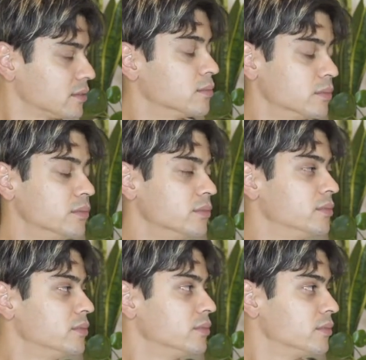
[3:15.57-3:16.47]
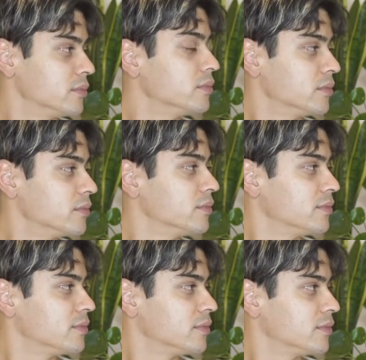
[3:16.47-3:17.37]

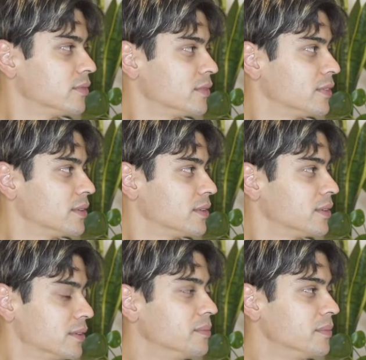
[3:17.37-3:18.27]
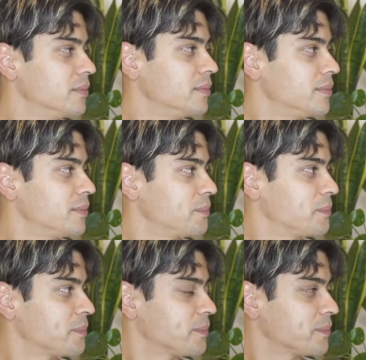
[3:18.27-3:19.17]

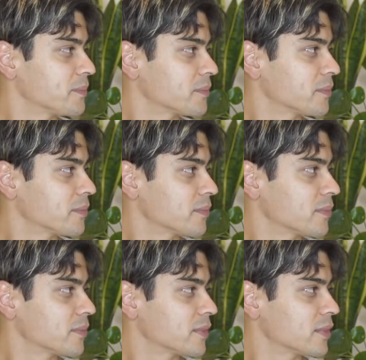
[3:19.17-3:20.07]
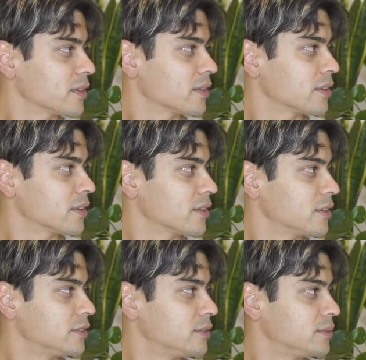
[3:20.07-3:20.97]

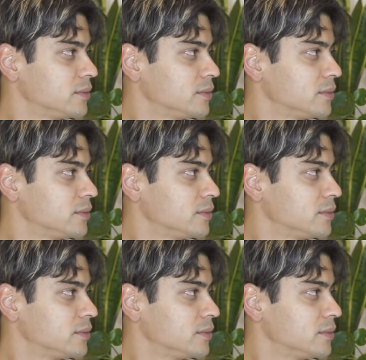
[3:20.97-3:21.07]
[no speech]